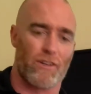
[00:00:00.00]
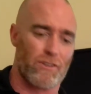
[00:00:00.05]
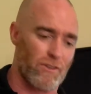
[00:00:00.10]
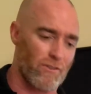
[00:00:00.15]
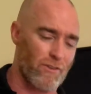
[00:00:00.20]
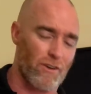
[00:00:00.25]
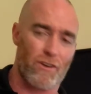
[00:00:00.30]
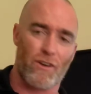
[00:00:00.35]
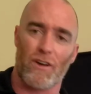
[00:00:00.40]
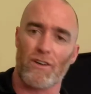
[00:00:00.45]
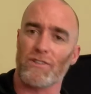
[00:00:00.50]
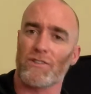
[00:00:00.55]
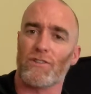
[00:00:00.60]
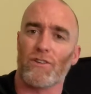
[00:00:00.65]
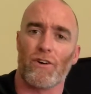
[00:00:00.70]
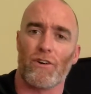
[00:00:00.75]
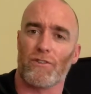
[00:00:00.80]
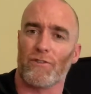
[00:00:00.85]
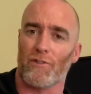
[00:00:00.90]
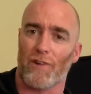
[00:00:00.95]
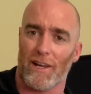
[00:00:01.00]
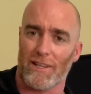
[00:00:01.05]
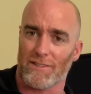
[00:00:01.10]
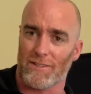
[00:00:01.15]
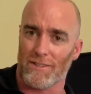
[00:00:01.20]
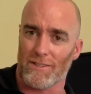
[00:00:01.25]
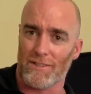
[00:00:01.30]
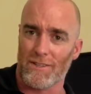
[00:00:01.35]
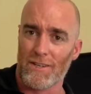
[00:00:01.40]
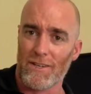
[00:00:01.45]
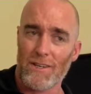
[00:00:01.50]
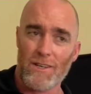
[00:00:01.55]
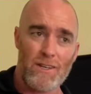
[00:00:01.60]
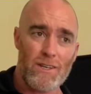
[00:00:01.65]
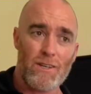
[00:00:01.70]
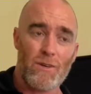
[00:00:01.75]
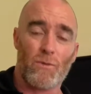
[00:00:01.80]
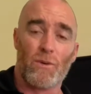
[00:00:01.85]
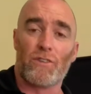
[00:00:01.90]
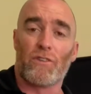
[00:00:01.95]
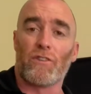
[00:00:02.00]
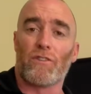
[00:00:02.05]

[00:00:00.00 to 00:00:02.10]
You've got osteoarthritis, which